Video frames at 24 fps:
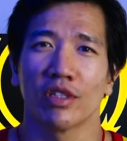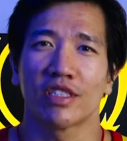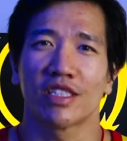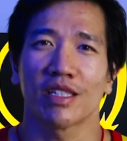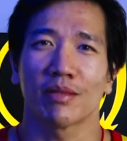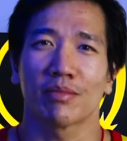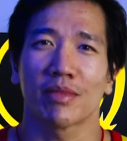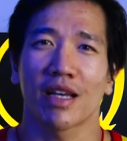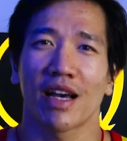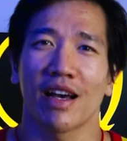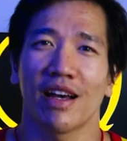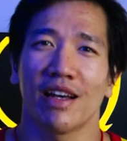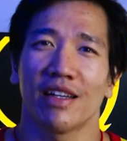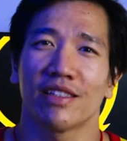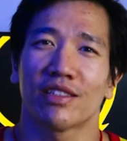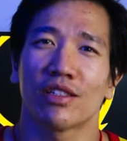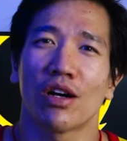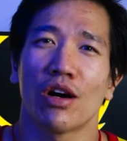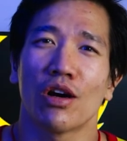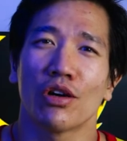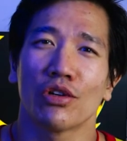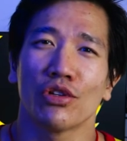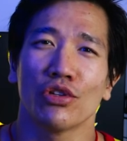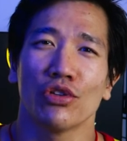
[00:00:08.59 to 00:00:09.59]
What's up
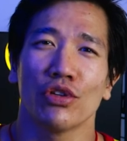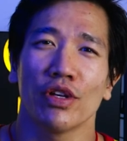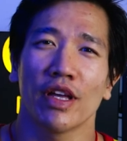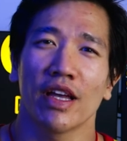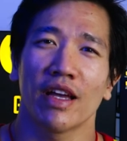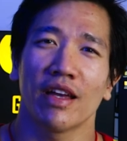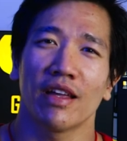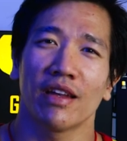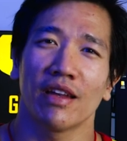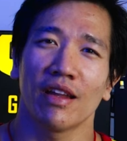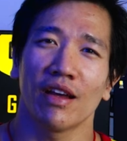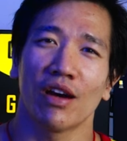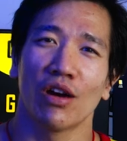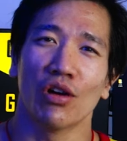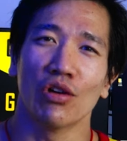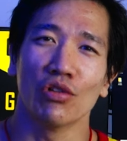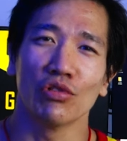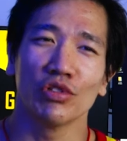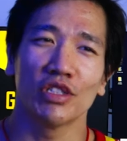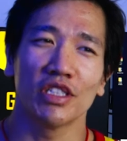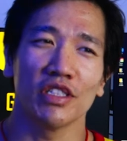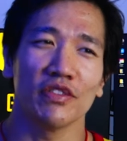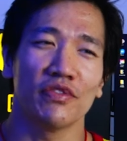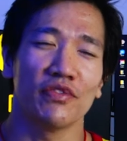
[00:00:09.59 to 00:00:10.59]
guys, Hong Nguyen,
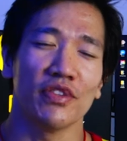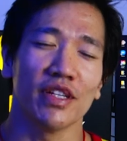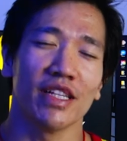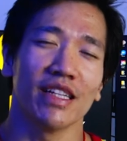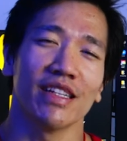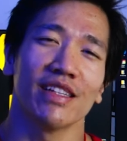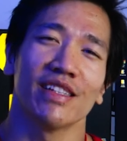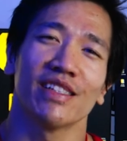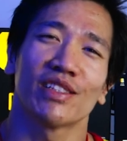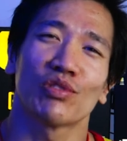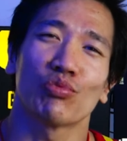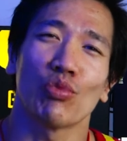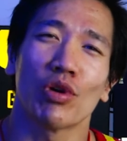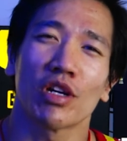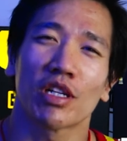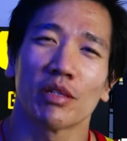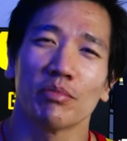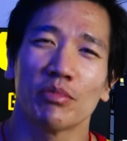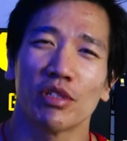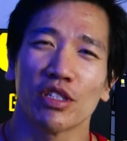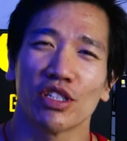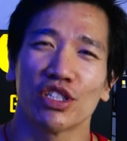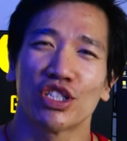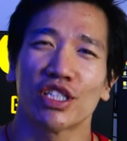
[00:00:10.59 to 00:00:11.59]
OG Fitness,
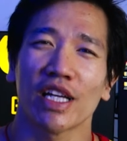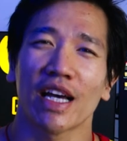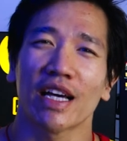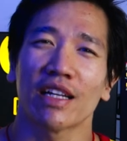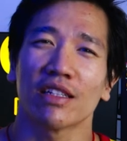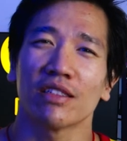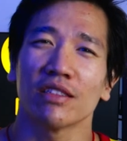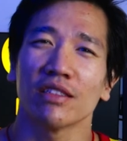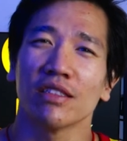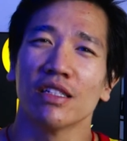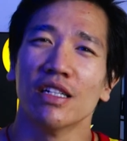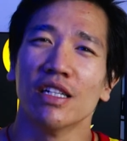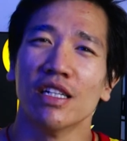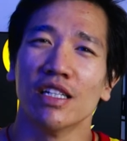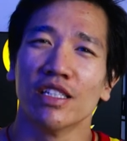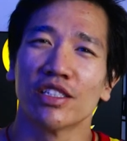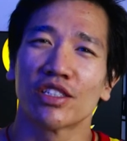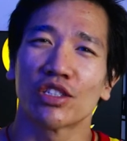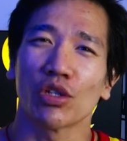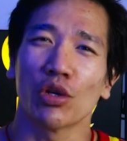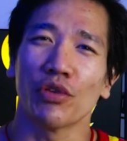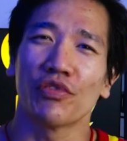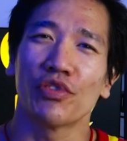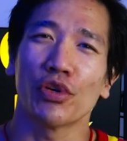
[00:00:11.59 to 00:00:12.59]
welcome to the channel.
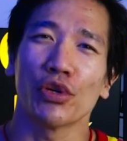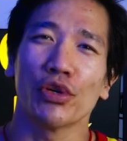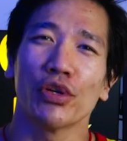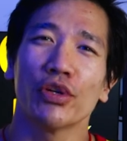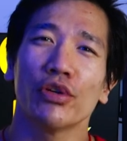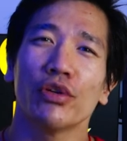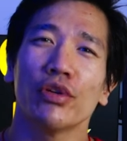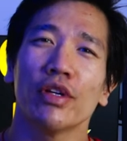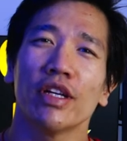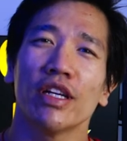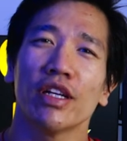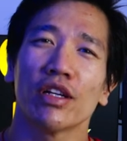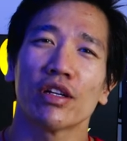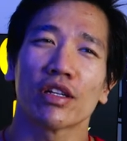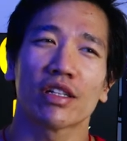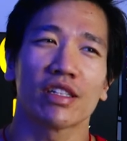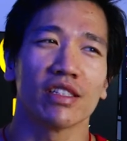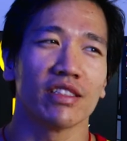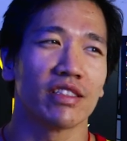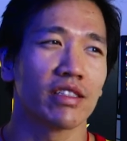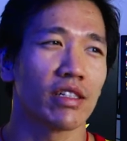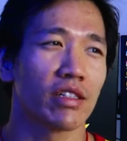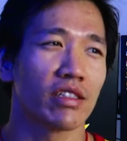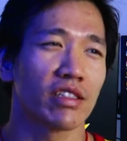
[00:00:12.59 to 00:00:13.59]
So if you're new here,
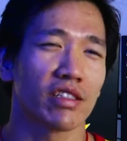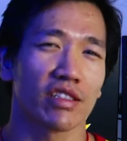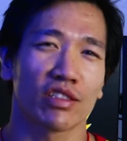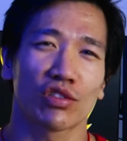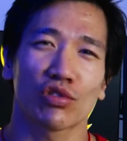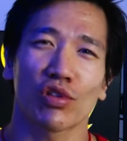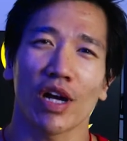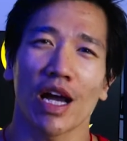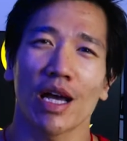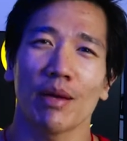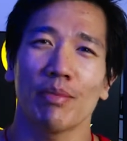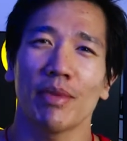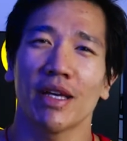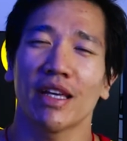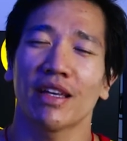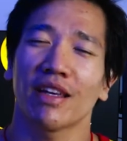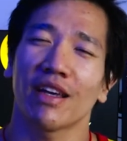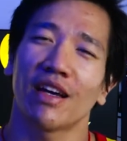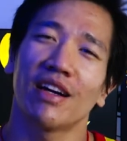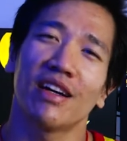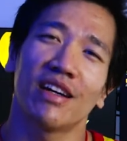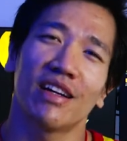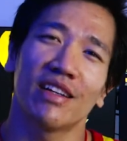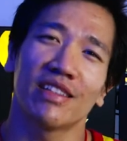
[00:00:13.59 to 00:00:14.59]
consider subscribing.
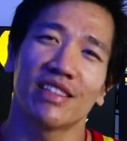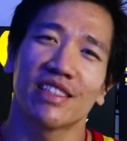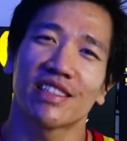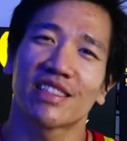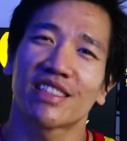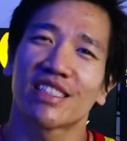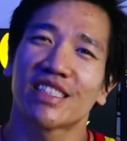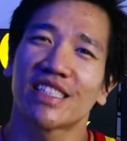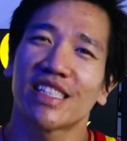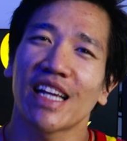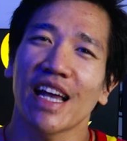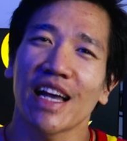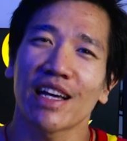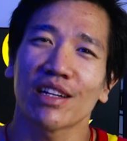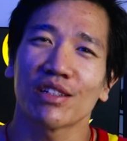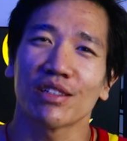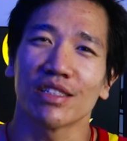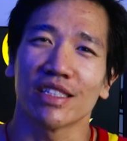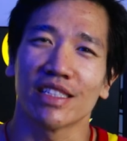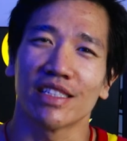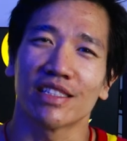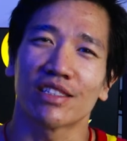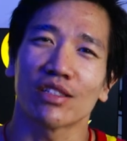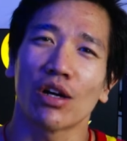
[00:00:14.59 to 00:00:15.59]
This
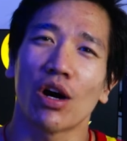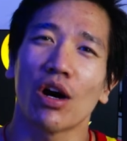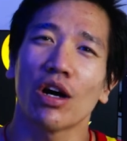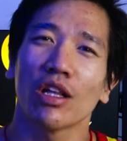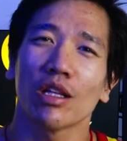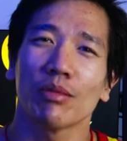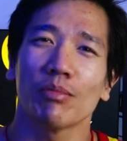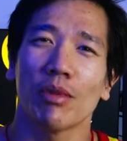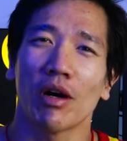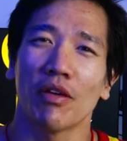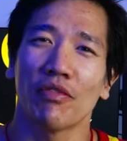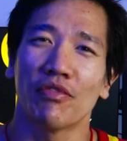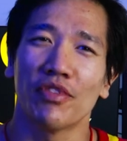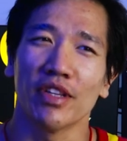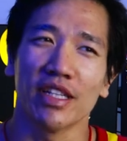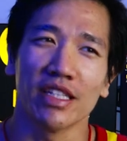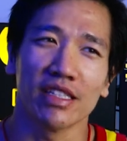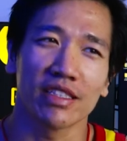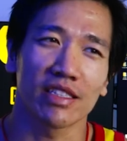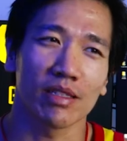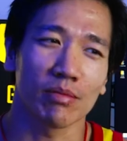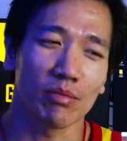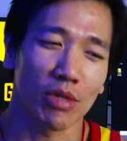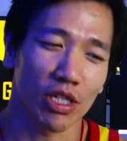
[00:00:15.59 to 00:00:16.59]
channel is all about
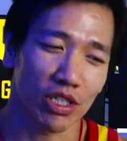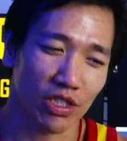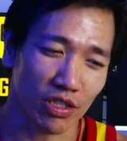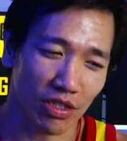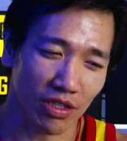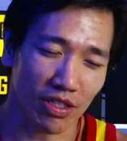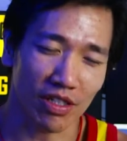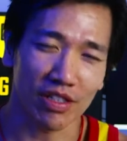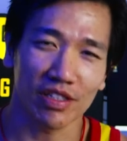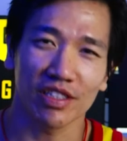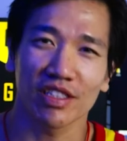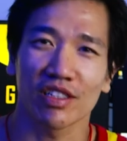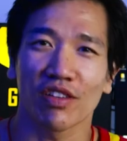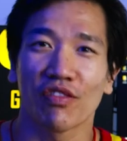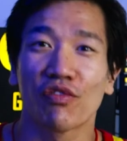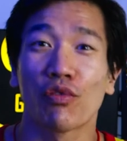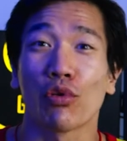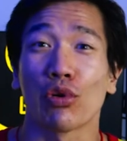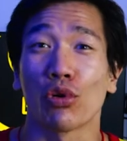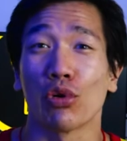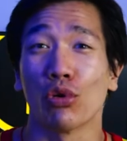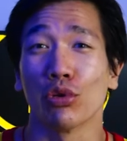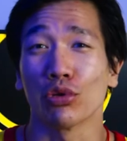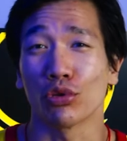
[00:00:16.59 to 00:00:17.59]
fitness and martial arts
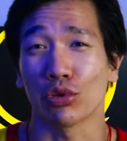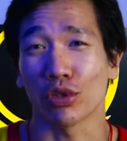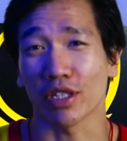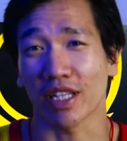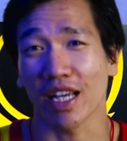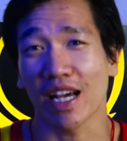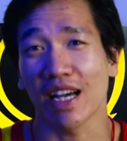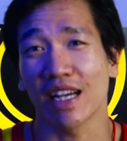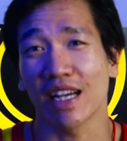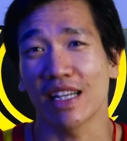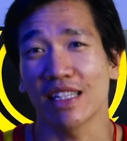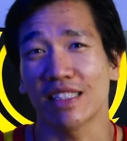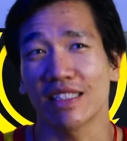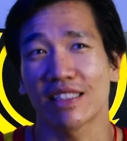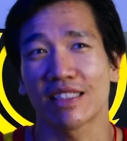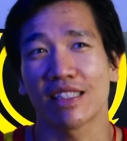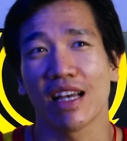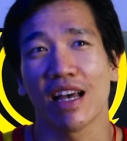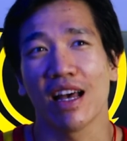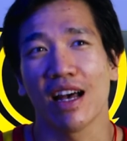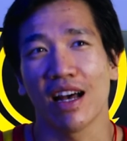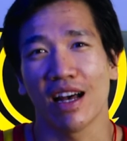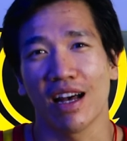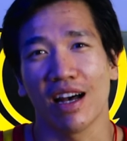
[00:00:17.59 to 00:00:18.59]
for older
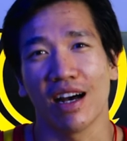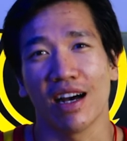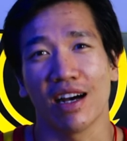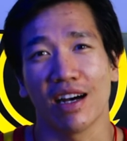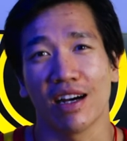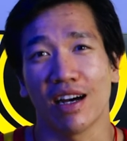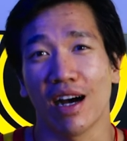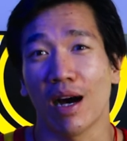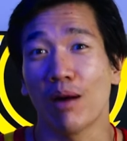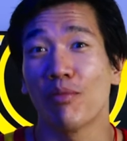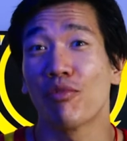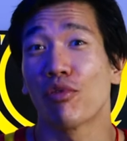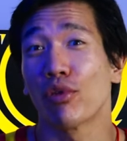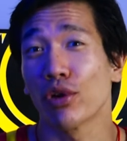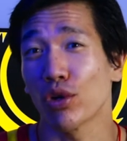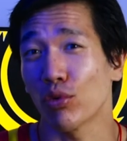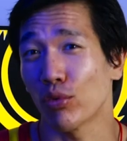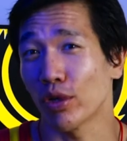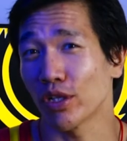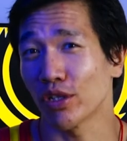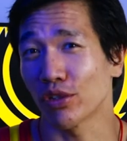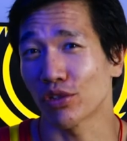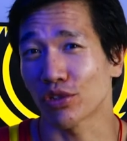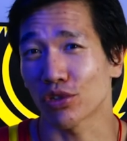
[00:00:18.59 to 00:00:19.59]
guys. I'm
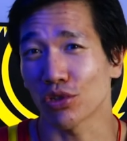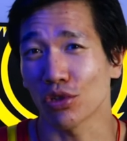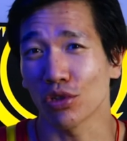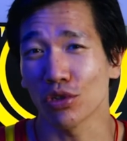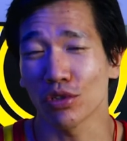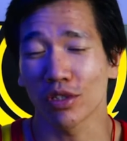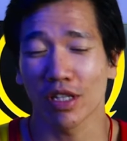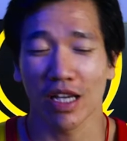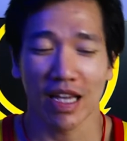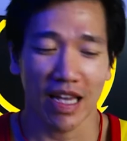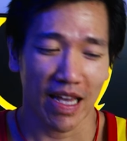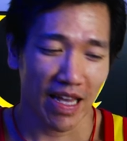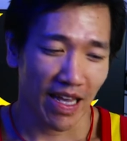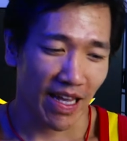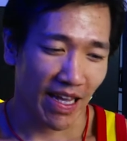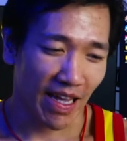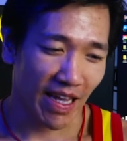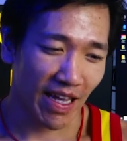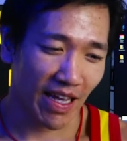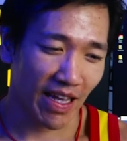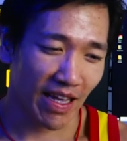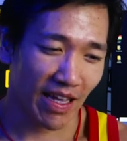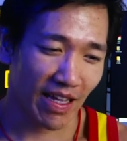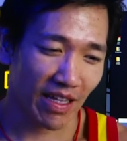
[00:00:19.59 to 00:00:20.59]
41 years old
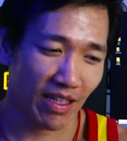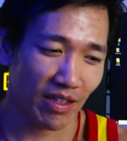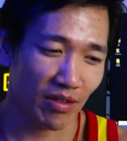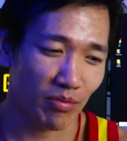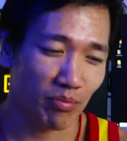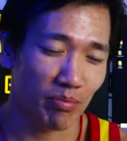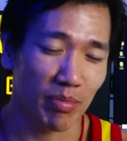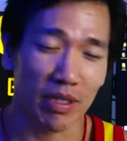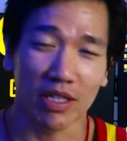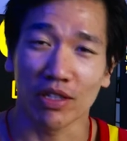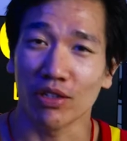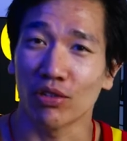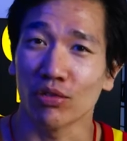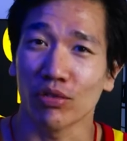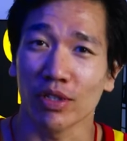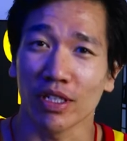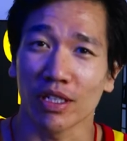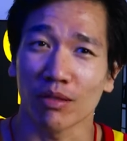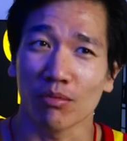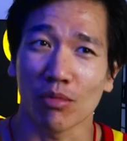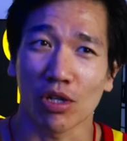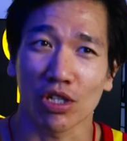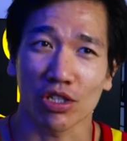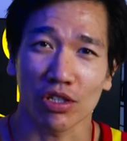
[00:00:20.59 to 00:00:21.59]
and been
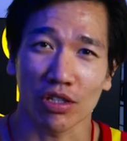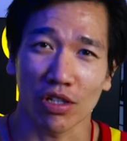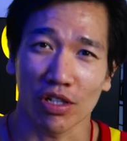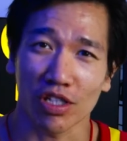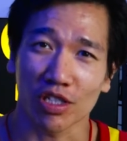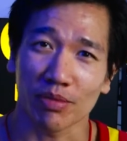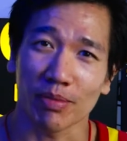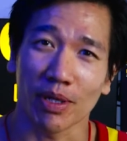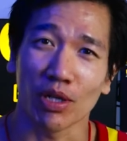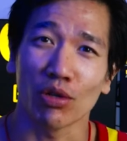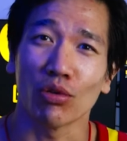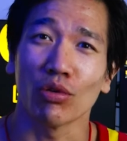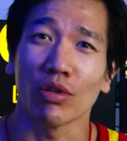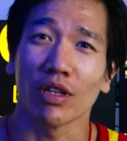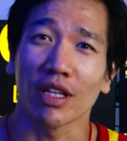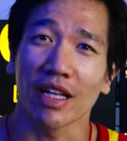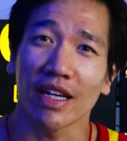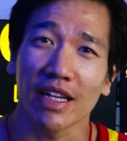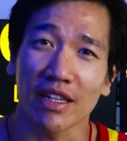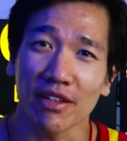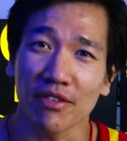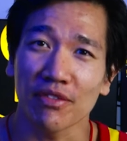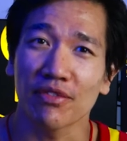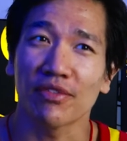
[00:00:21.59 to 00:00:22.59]
doing martial arts my whole
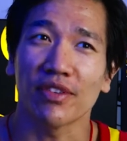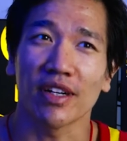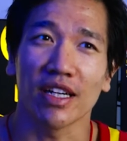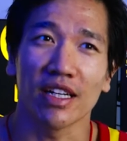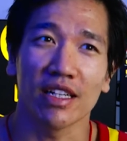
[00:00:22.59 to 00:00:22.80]
life.